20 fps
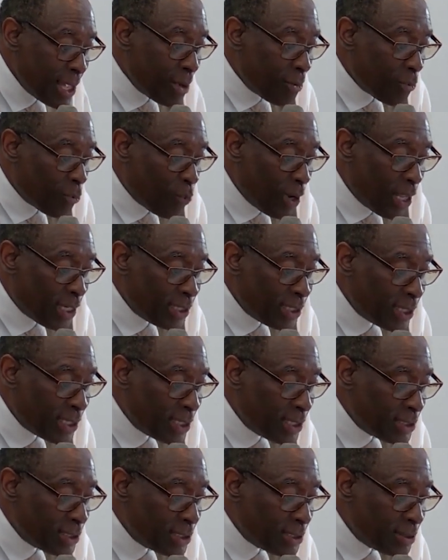When
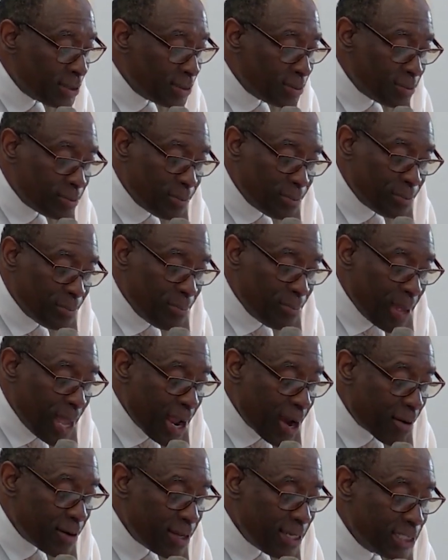
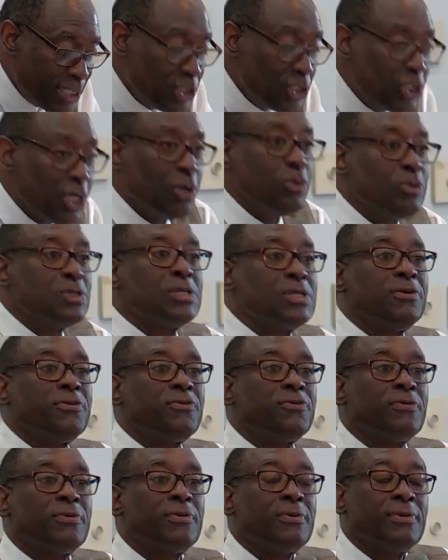Mary and Joseph
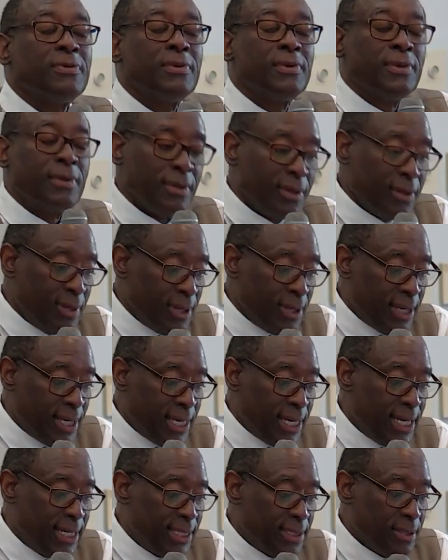
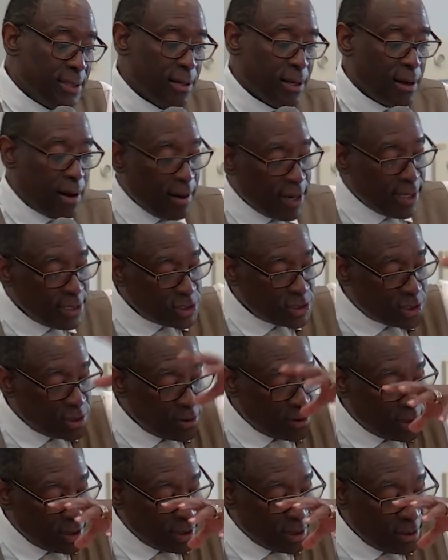had gone
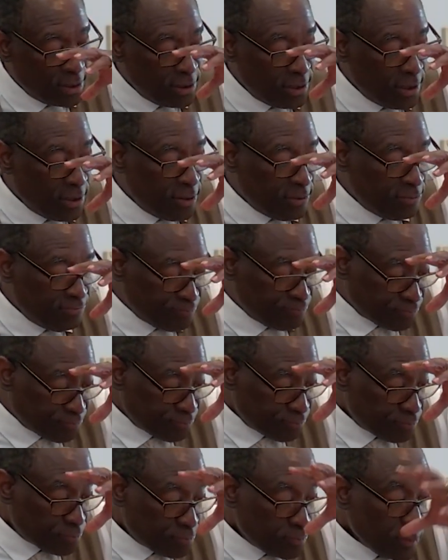to
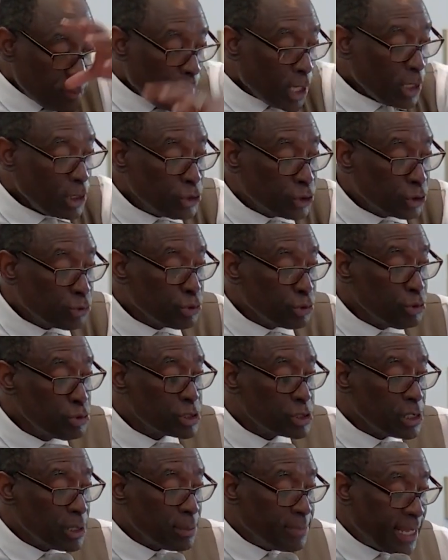
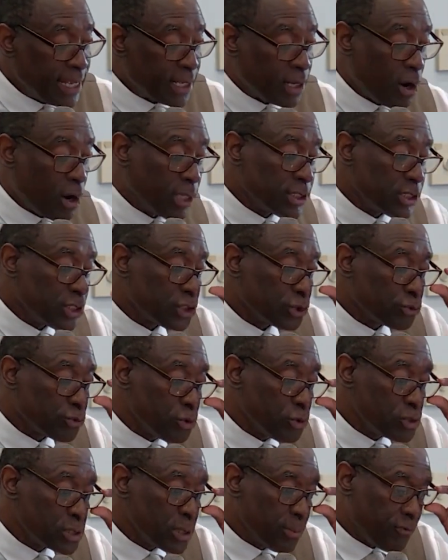Jerusalem, they had gone to
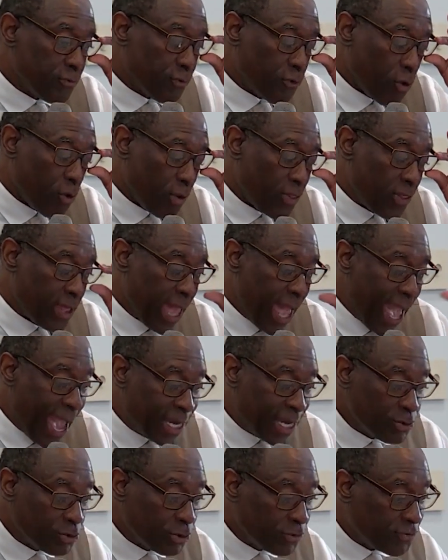Jerusalem for the
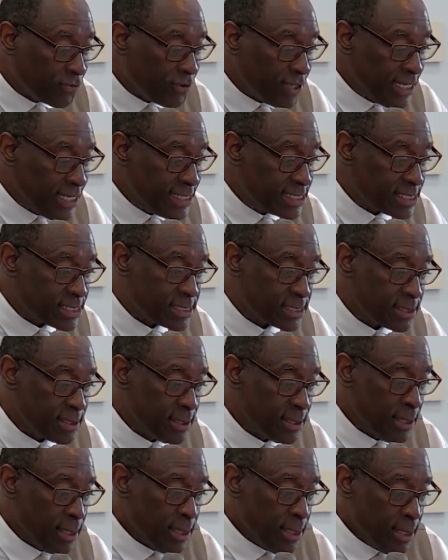annual feast.
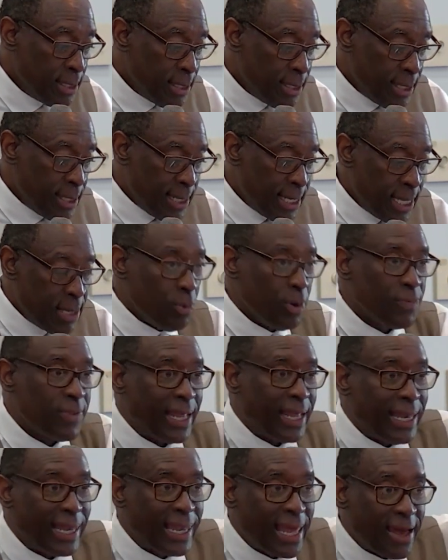And when they
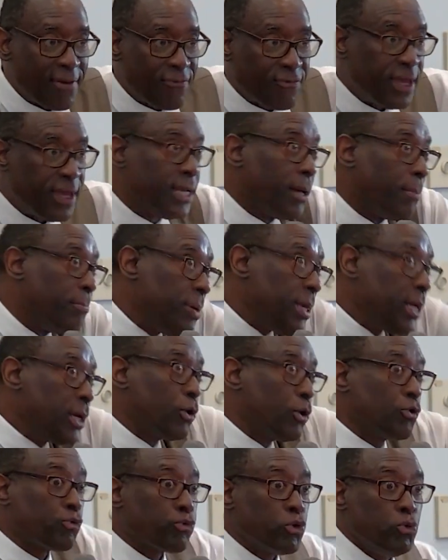left in a big
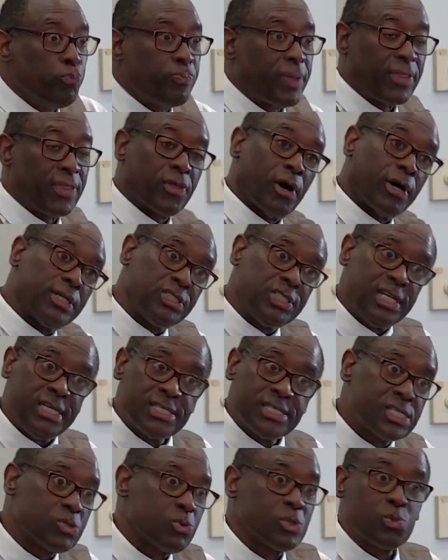group, they thought
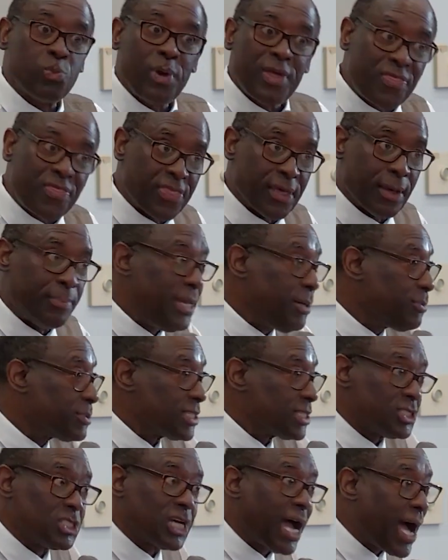Jesus was with them. He was a
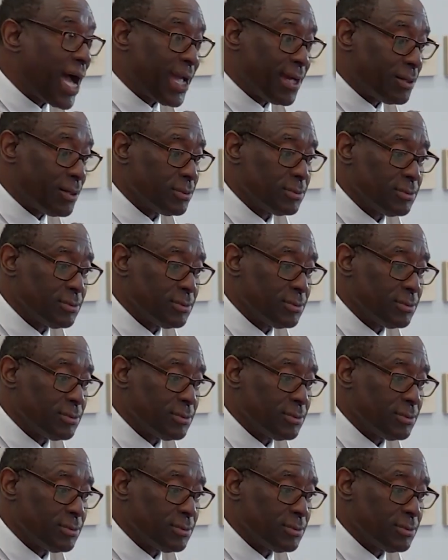child.